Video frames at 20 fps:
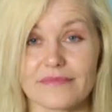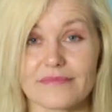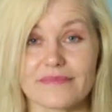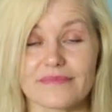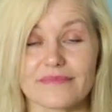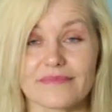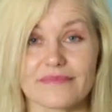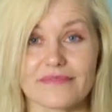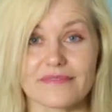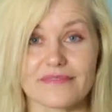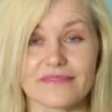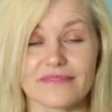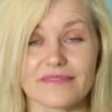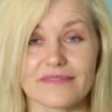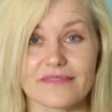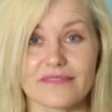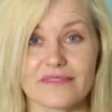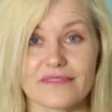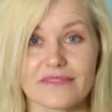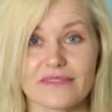
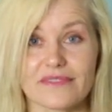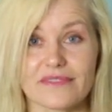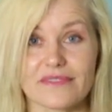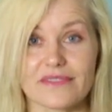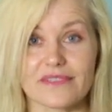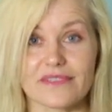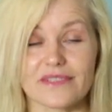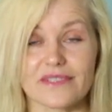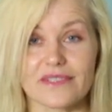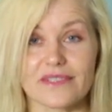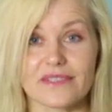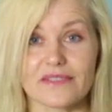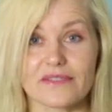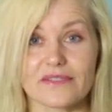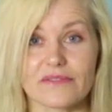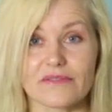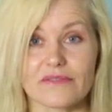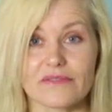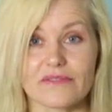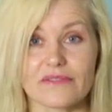
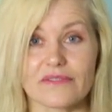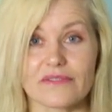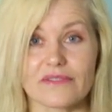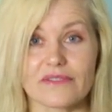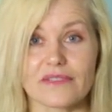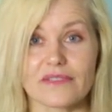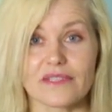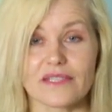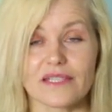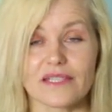Nothing is said.